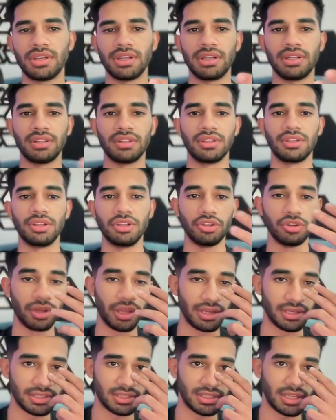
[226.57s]
in the
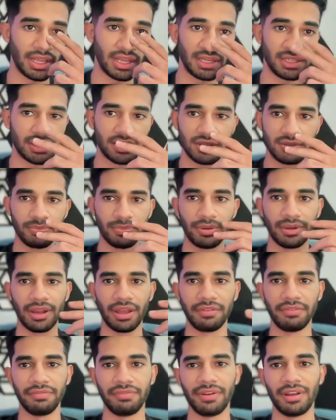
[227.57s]
United States, but
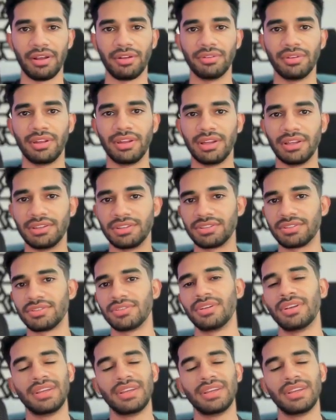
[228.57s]
I found that it's